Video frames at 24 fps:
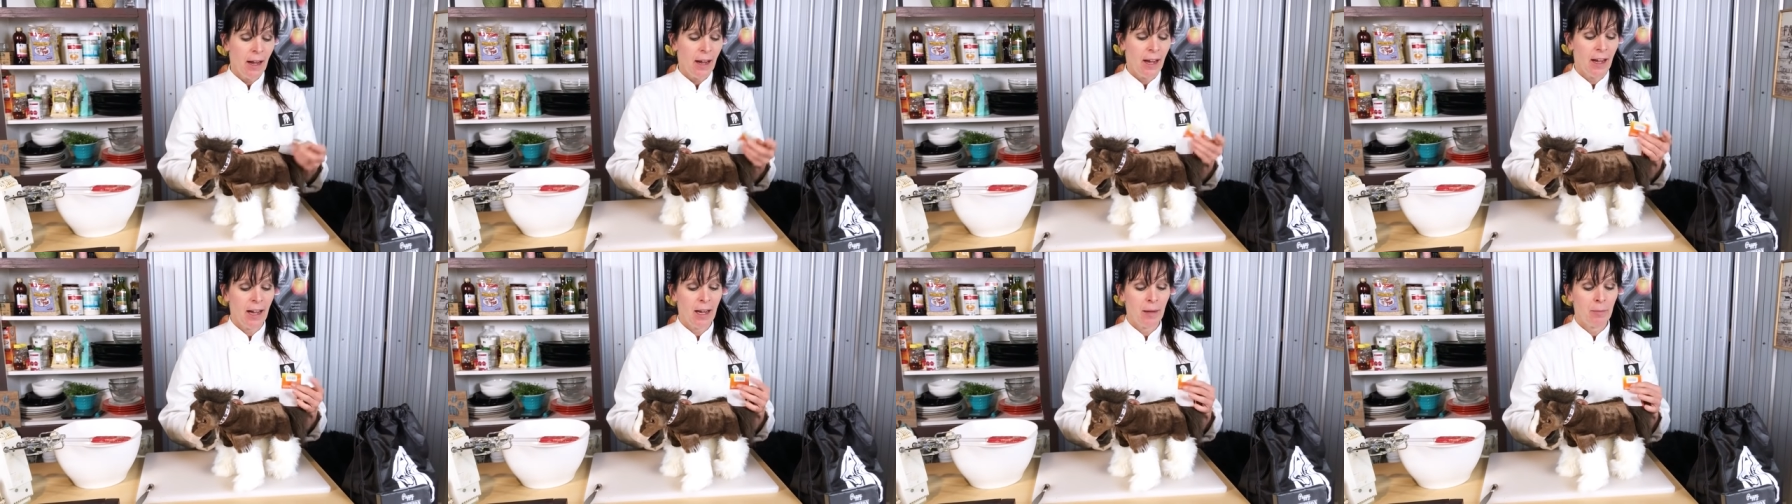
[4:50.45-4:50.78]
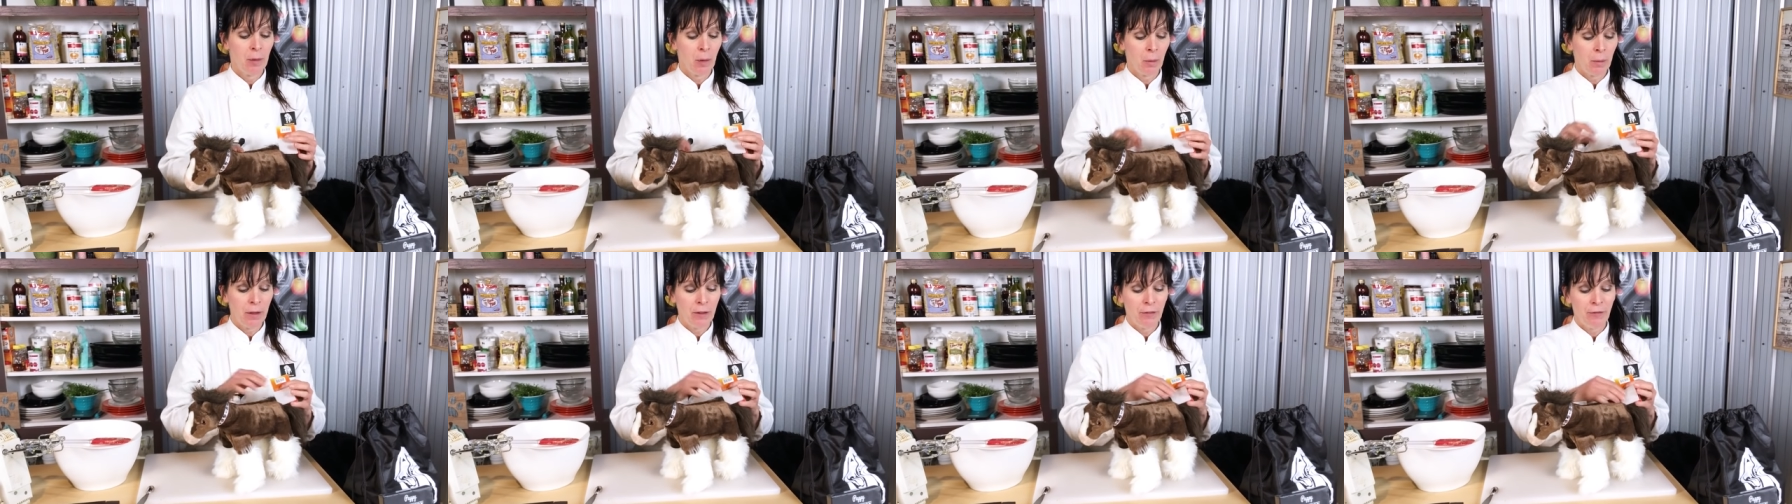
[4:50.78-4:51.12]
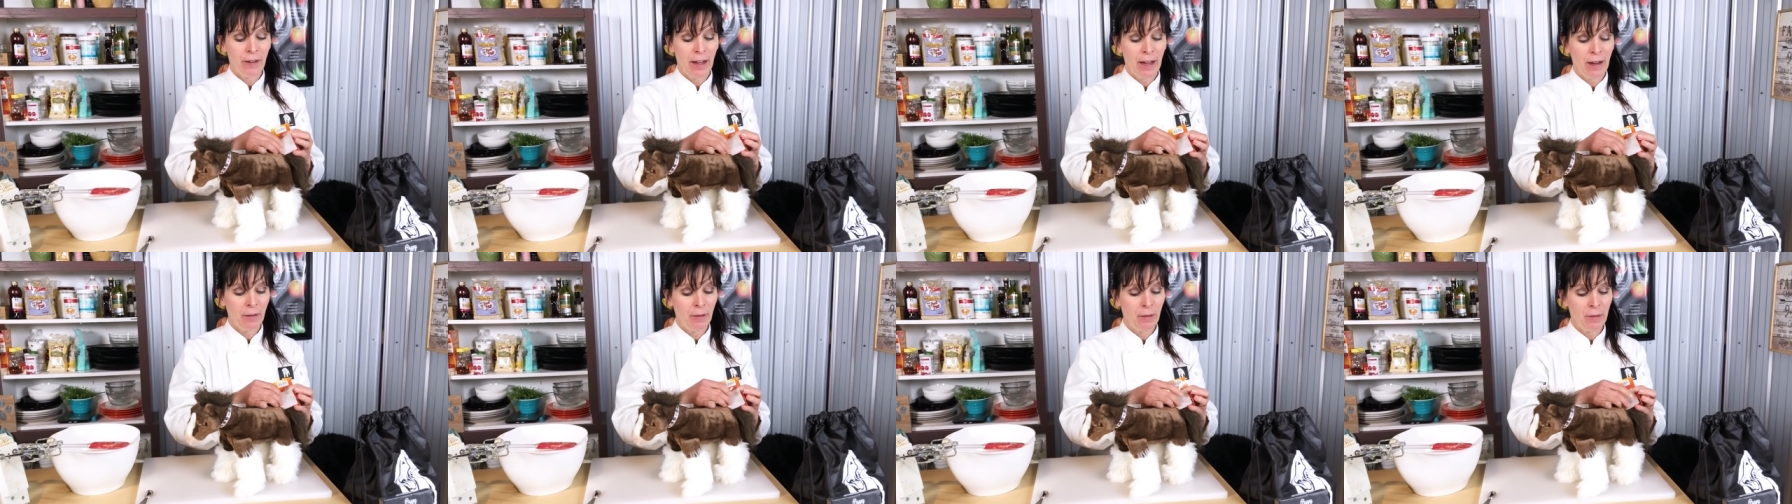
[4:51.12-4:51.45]
But we
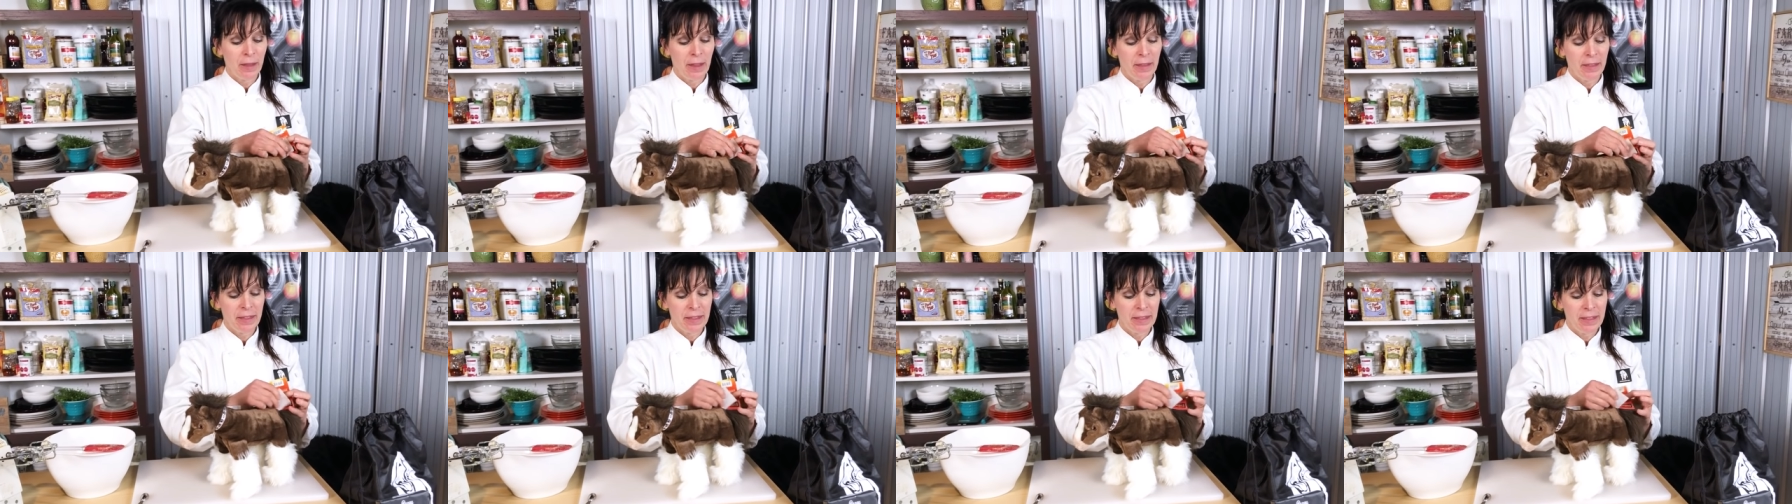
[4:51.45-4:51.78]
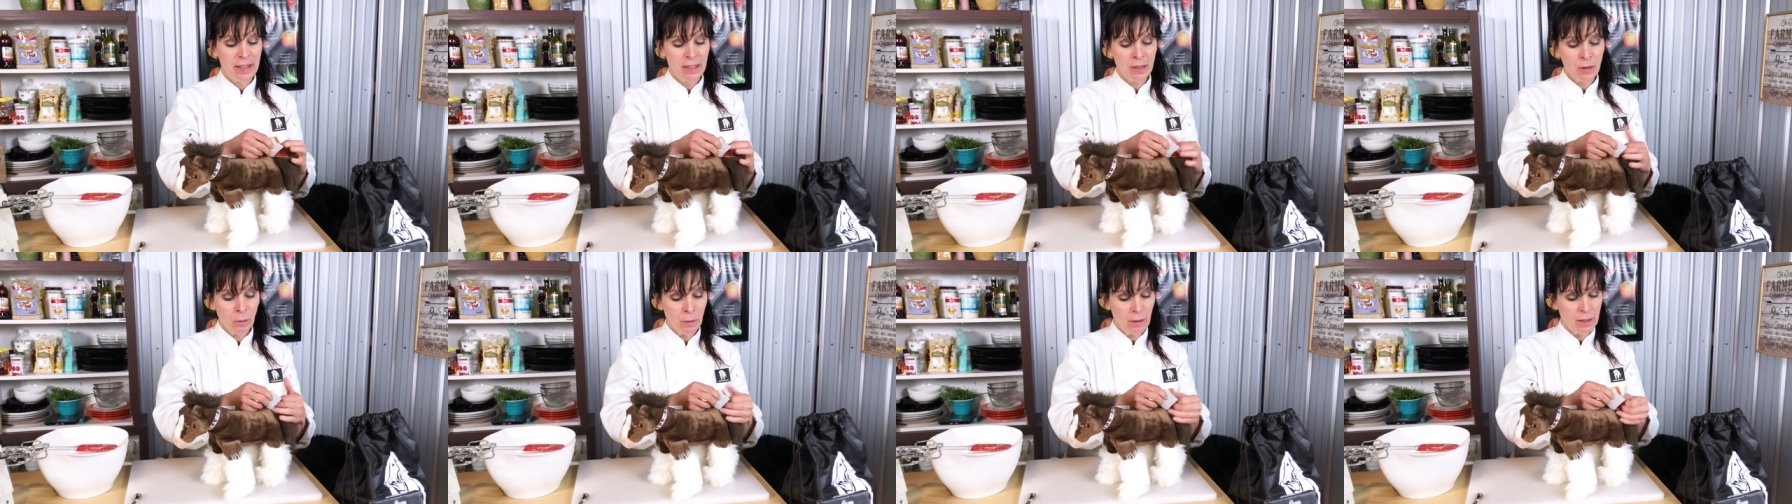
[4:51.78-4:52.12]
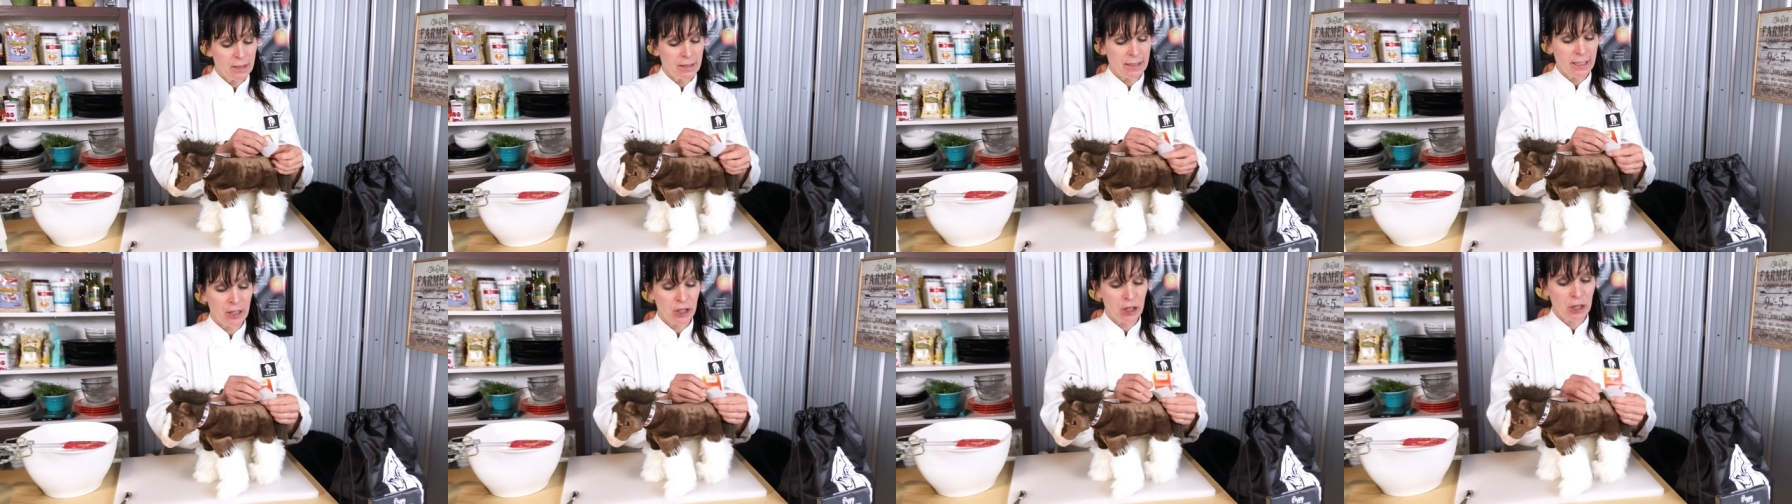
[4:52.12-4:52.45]
found that this one
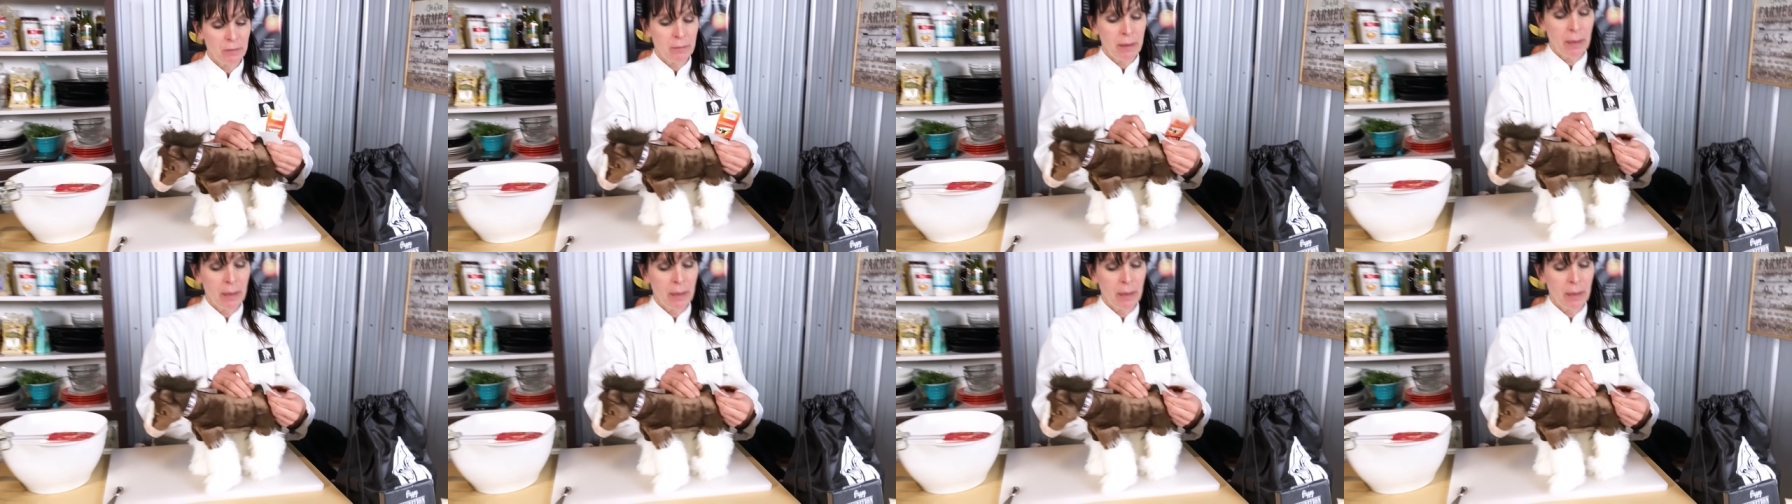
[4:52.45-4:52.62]
is actually